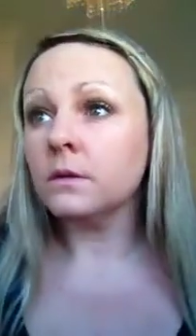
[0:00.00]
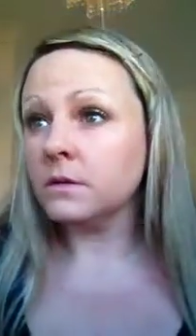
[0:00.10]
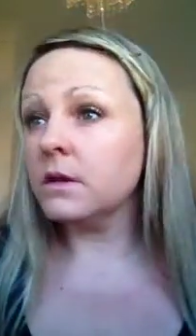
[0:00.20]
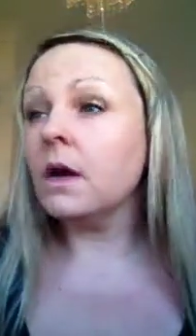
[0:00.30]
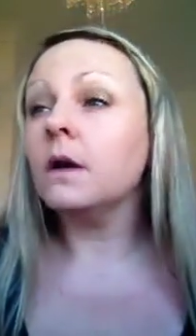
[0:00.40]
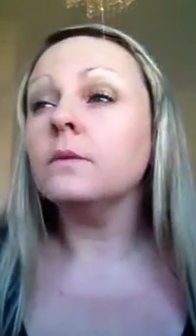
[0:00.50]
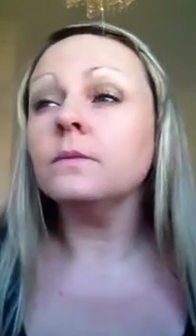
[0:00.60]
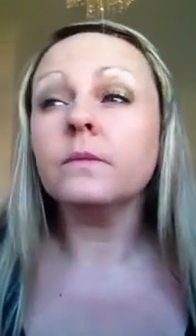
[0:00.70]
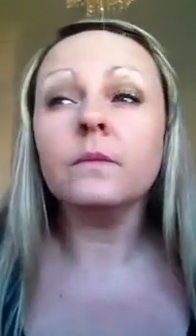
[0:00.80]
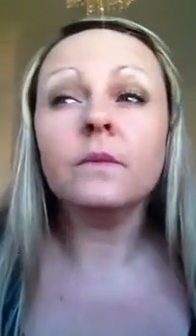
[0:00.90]
So
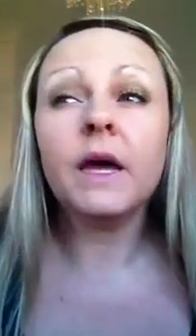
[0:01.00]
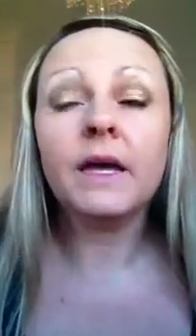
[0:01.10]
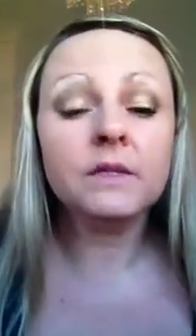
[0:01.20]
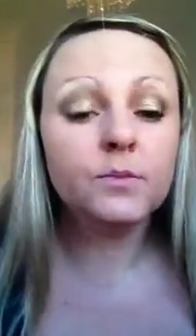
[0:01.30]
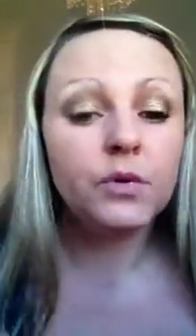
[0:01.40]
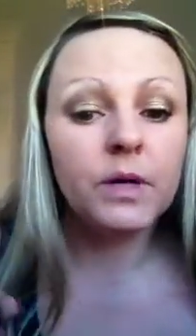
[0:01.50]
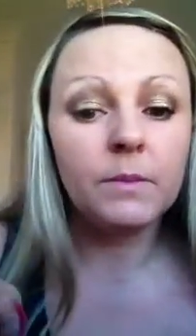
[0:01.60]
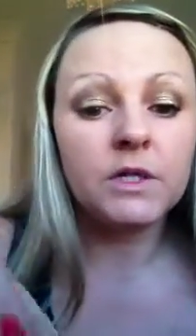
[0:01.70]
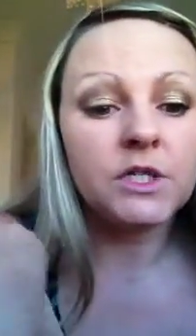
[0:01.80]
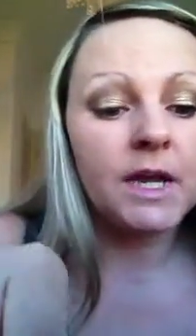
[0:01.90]
that is pretty
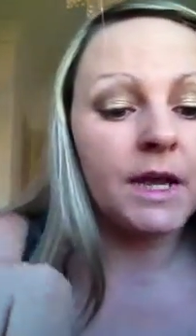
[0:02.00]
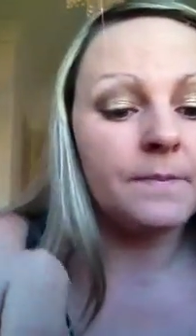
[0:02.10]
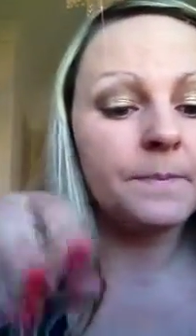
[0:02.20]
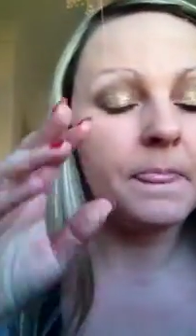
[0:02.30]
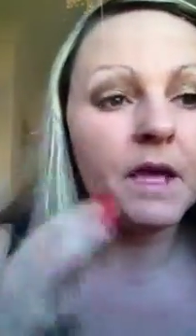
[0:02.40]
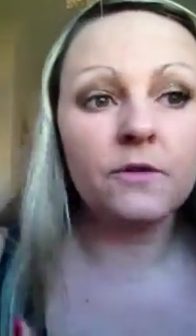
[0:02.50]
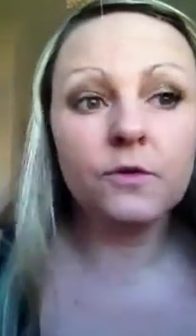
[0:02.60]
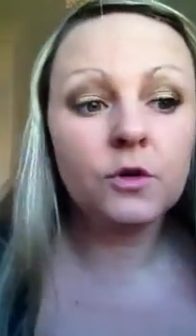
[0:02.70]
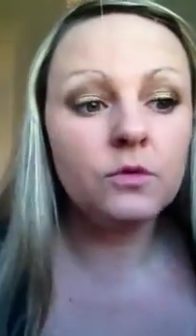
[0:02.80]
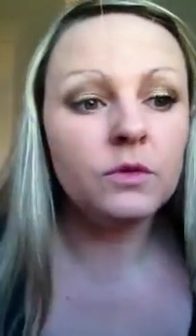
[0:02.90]
much it. And of
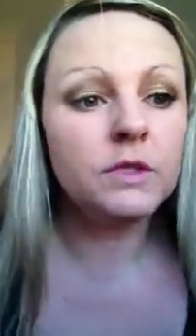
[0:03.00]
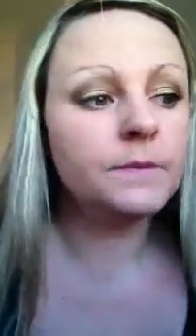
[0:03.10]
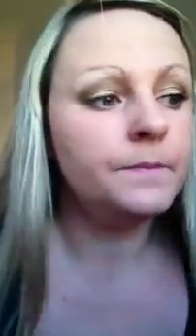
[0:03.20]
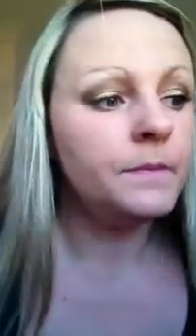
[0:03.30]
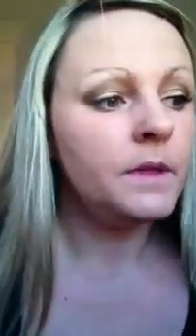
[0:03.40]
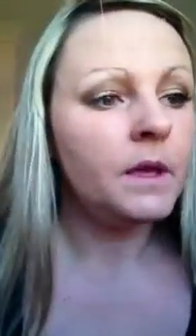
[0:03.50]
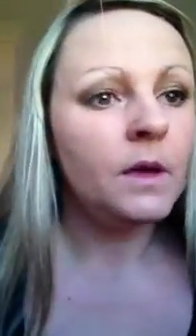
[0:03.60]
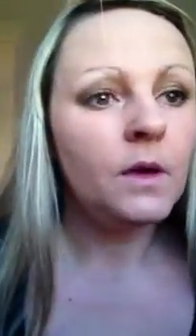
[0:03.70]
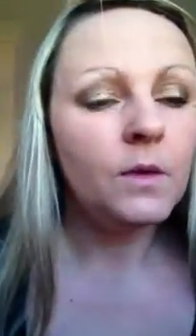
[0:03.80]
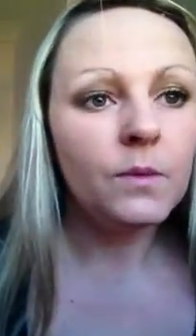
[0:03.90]
course,
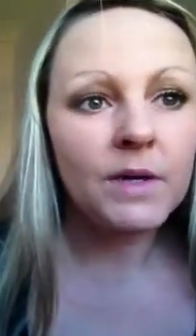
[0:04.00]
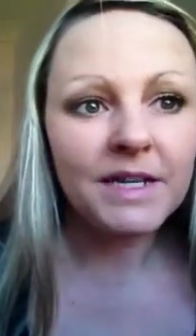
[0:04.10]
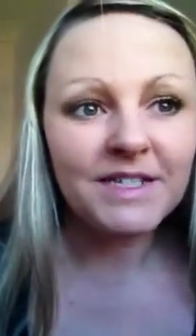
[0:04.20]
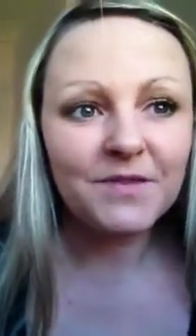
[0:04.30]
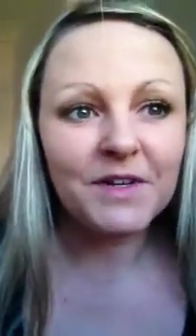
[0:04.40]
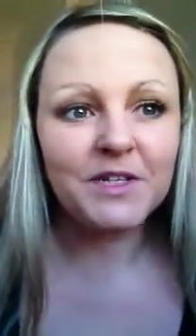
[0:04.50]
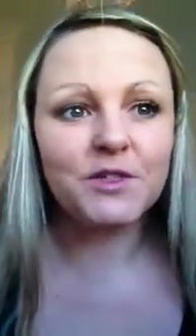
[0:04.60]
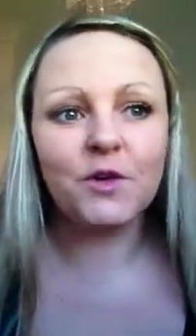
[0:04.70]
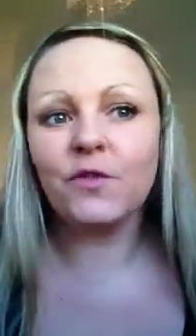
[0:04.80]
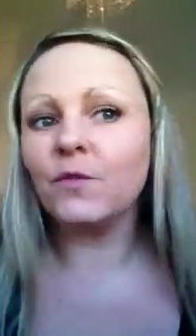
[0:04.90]
we need to
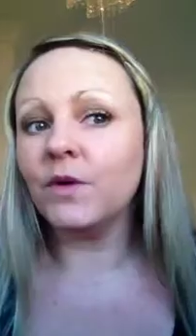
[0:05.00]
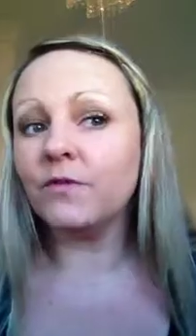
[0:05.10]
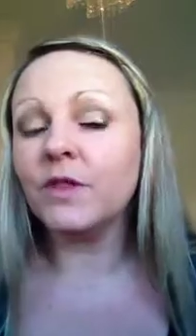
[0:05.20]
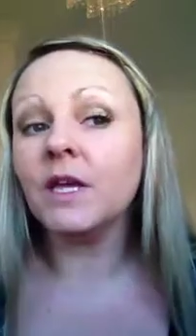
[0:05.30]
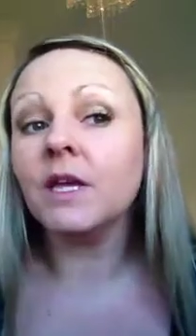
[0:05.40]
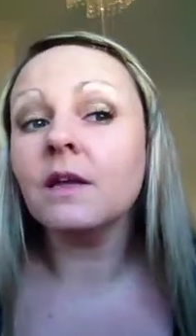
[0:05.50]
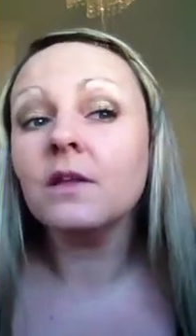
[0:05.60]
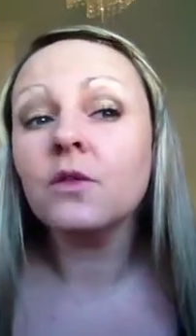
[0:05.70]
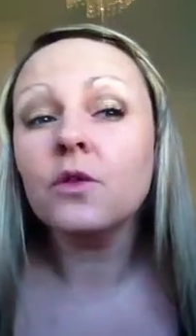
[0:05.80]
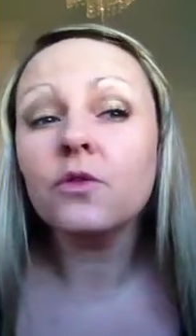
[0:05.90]
finish off with the
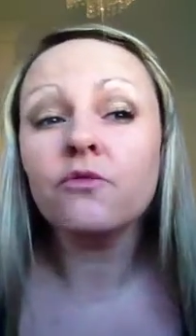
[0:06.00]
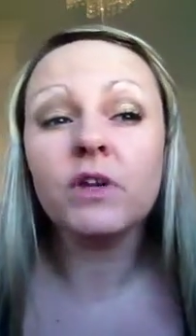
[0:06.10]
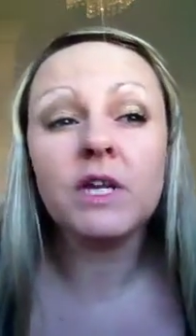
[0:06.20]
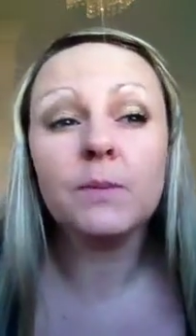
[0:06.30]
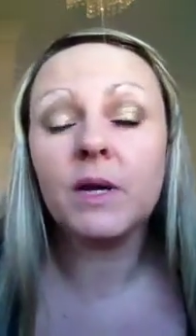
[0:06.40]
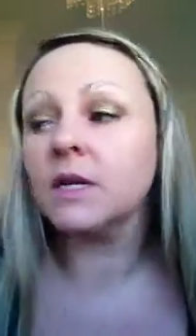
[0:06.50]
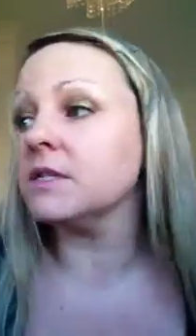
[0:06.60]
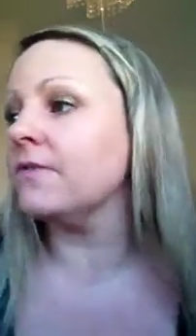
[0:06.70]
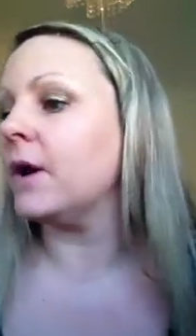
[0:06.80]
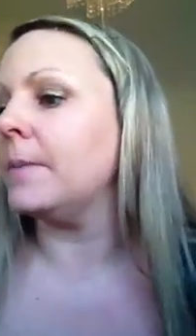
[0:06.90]
3D
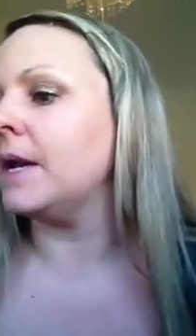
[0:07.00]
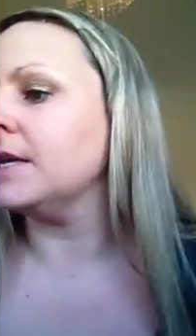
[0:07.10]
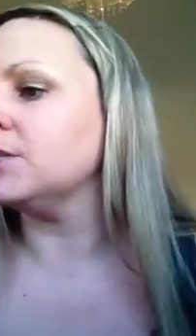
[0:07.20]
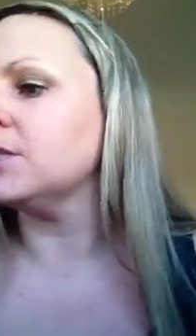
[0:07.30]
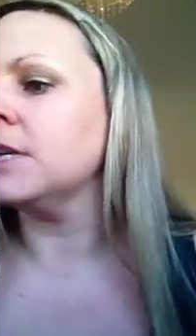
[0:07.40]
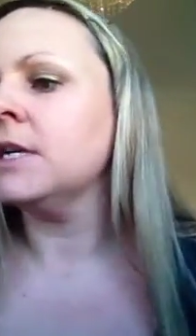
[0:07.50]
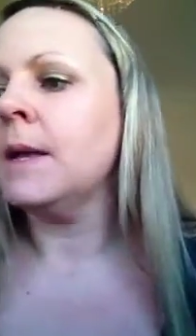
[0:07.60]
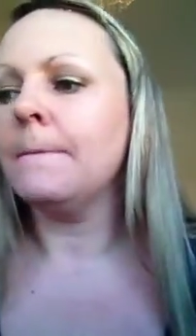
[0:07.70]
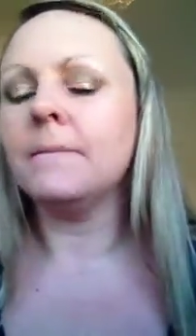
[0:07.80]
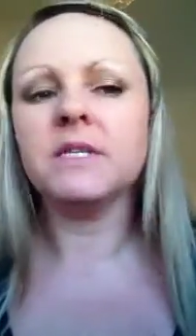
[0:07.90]
Plus Fibre Lash
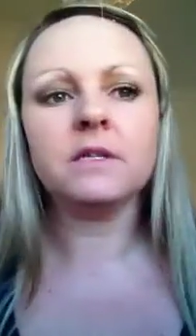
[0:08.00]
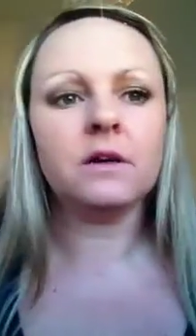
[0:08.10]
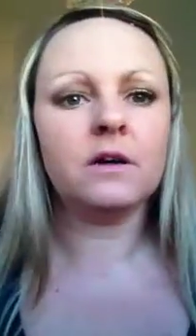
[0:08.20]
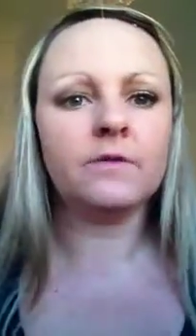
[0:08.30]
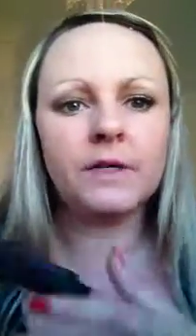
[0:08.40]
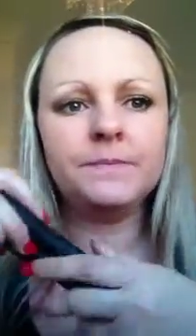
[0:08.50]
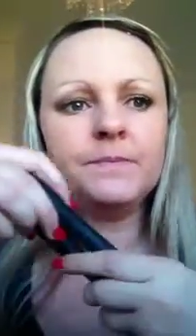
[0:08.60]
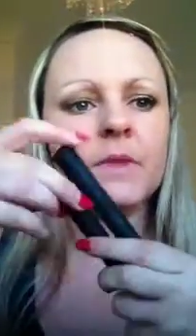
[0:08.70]
Mascara.